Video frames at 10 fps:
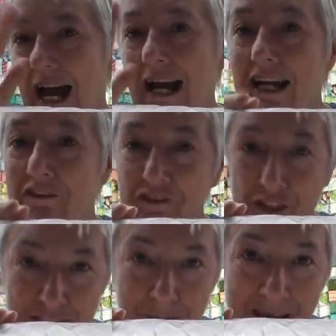And I
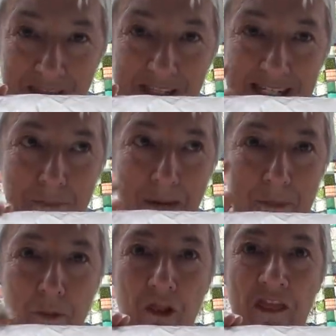first met these
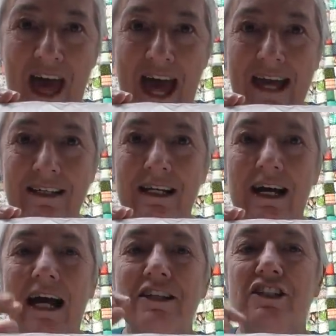people there.
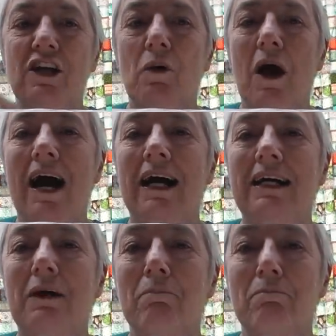And so
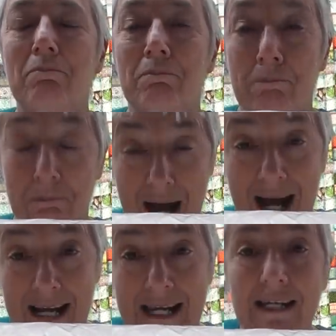I
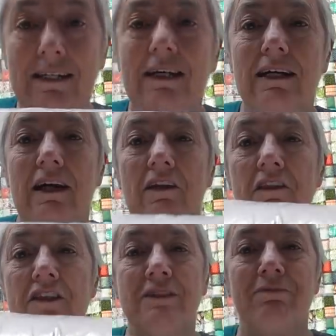buy
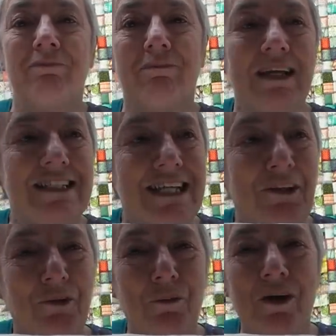silk